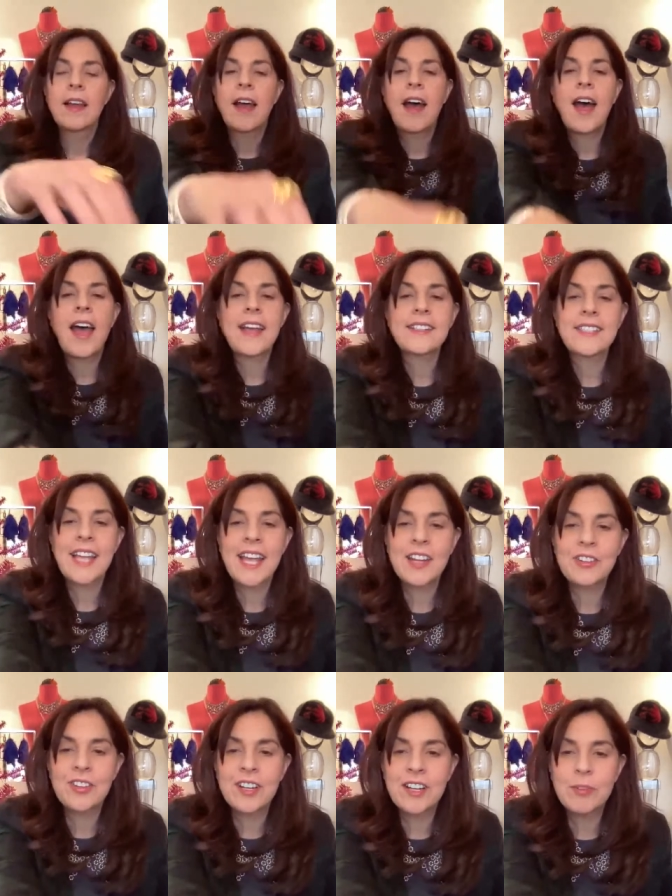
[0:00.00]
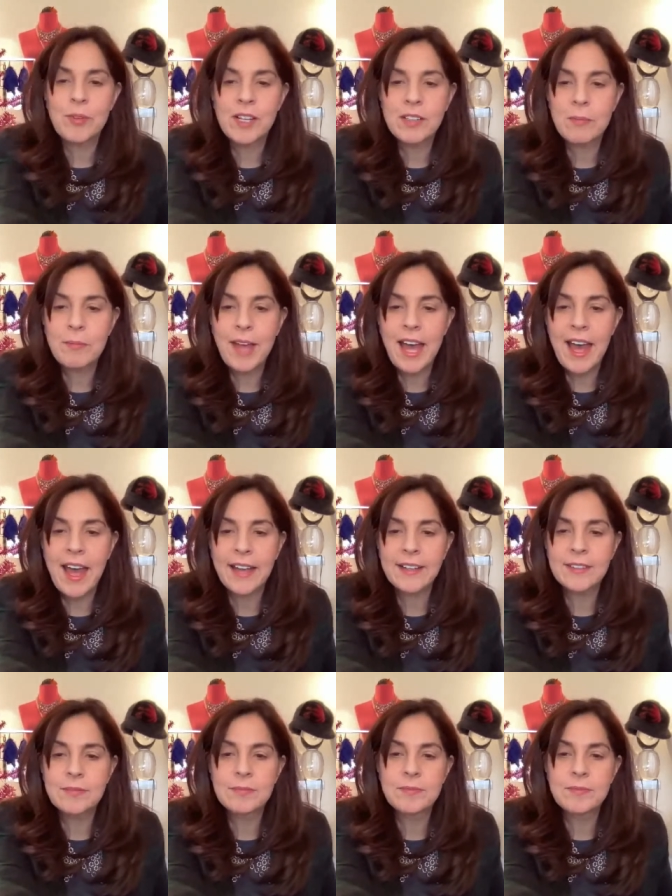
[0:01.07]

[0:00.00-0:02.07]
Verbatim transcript: Hi, Sandra. Welcome back.